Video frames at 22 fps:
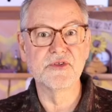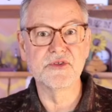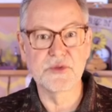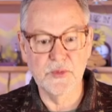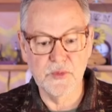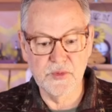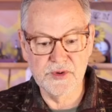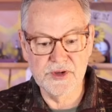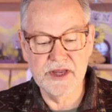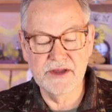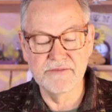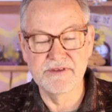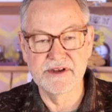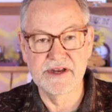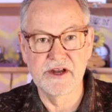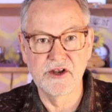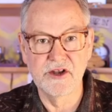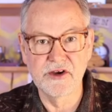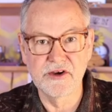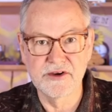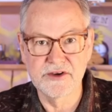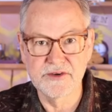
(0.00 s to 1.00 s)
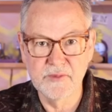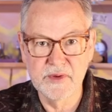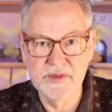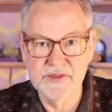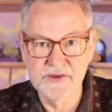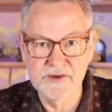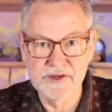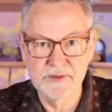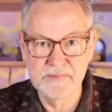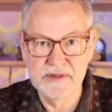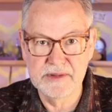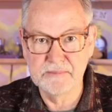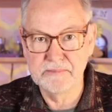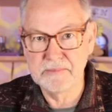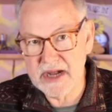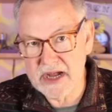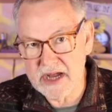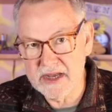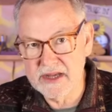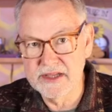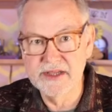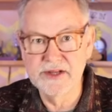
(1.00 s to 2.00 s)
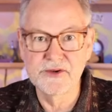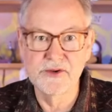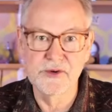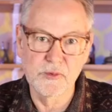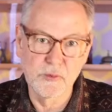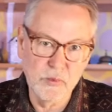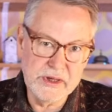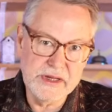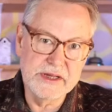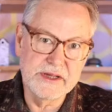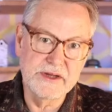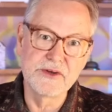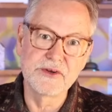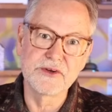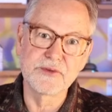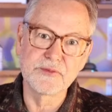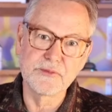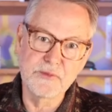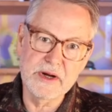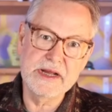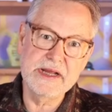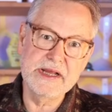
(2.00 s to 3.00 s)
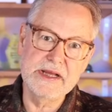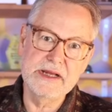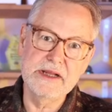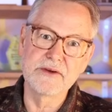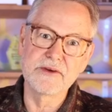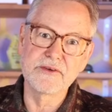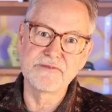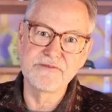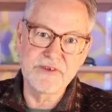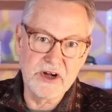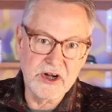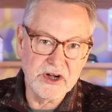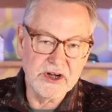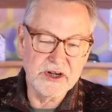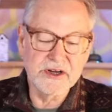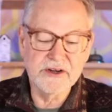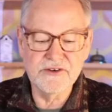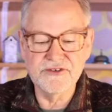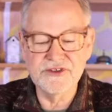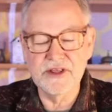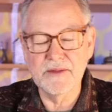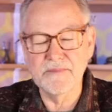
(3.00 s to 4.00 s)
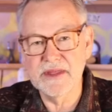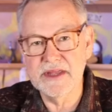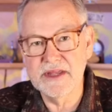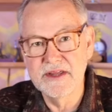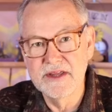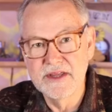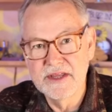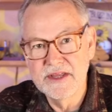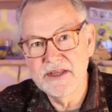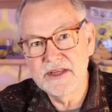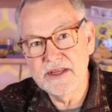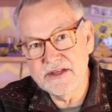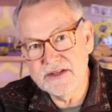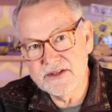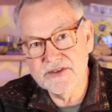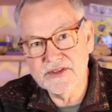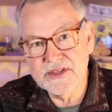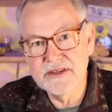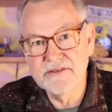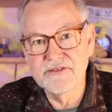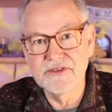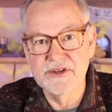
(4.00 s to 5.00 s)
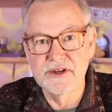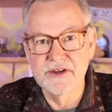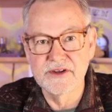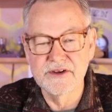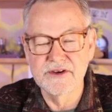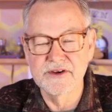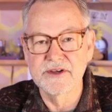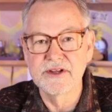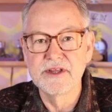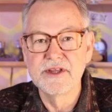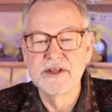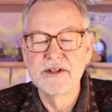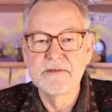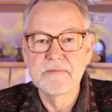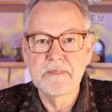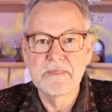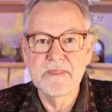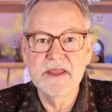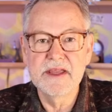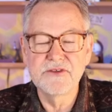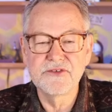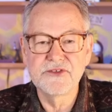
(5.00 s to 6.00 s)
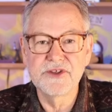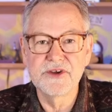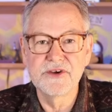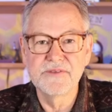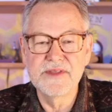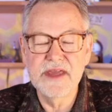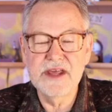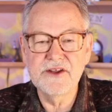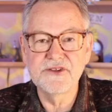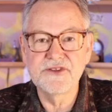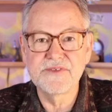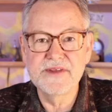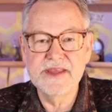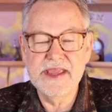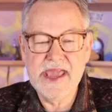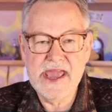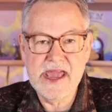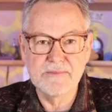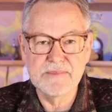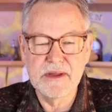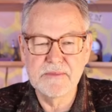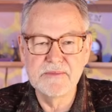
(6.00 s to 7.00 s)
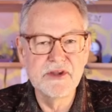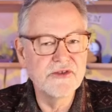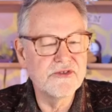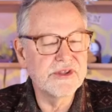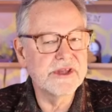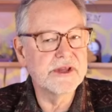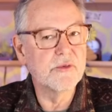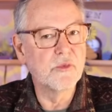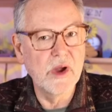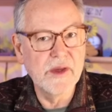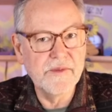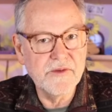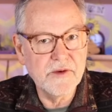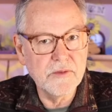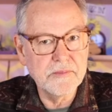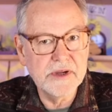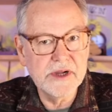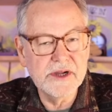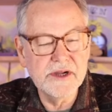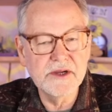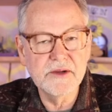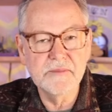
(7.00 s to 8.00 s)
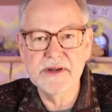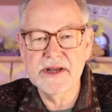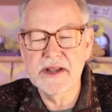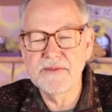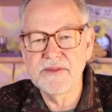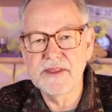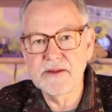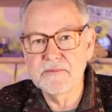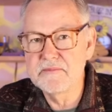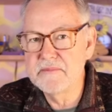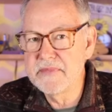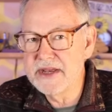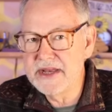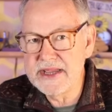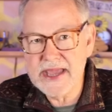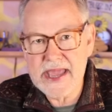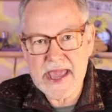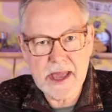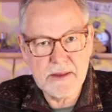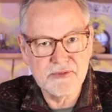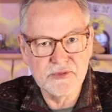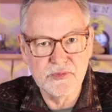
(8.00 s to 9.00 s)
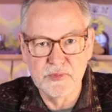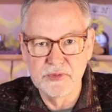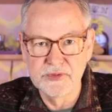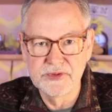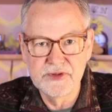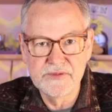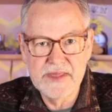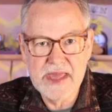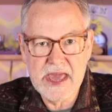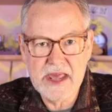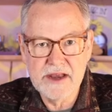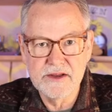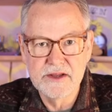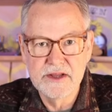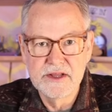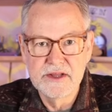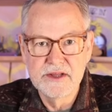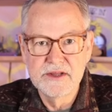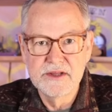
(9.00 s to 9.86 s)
sort of an alert, whether it can be pollen or wind or rain or fog or something, it just gives an alert. And so that's the app. I'm using WeatherBug, but I think many apps will do that.